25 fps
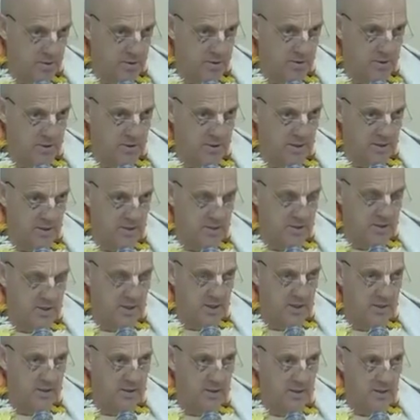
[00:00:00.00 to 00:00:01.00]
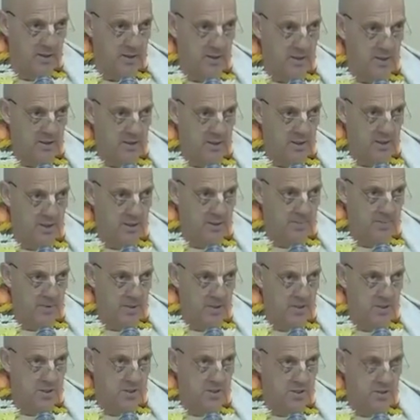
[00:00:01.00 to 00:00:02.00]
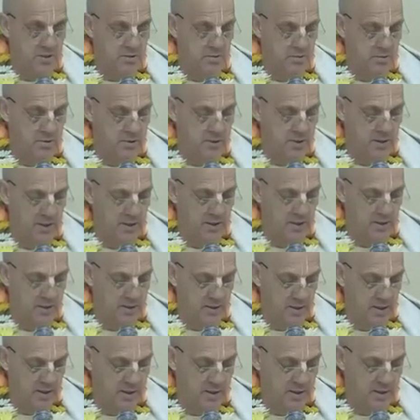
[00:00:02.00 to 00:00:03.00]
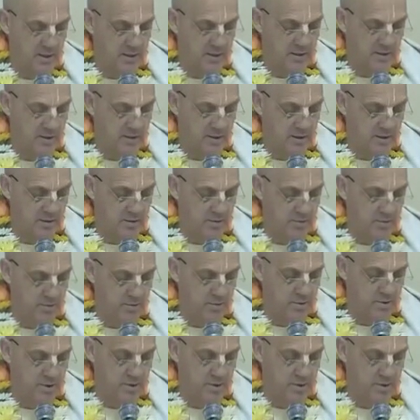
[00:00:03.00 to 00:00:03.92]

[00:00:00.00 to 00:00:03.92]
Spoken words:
yadashyat yad tapasyashi kunteya tadkurusha